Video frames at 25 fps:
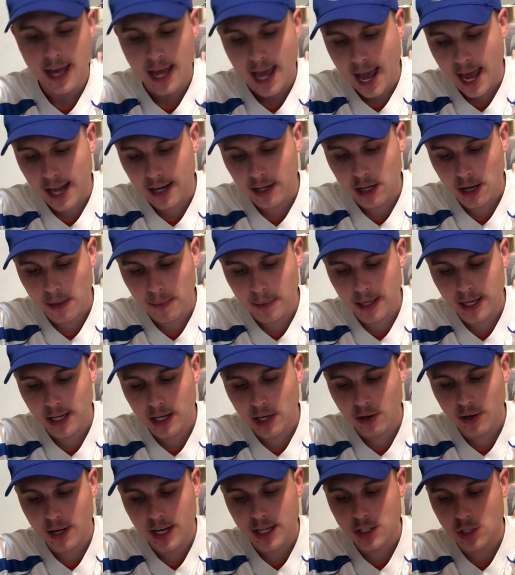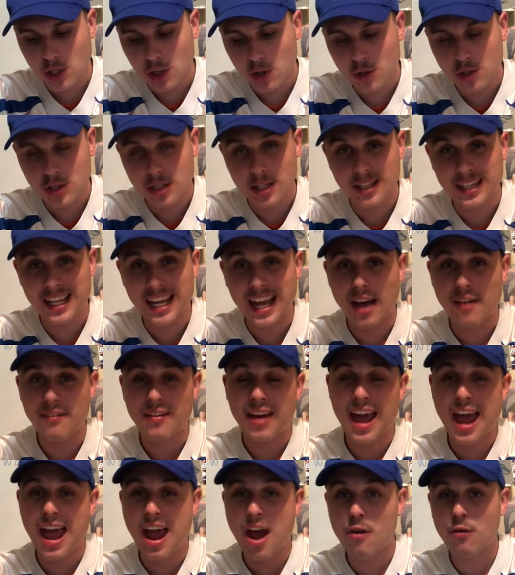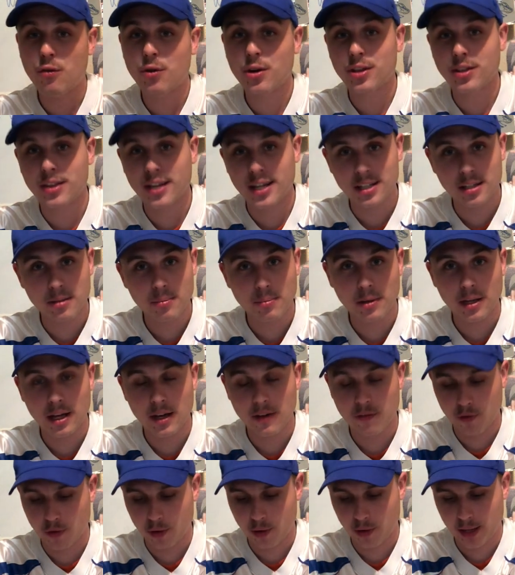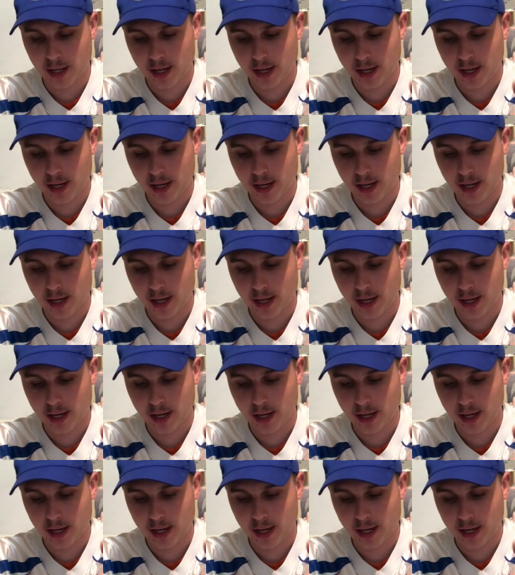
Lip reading: And coming in here against Houston, they have everything to play for.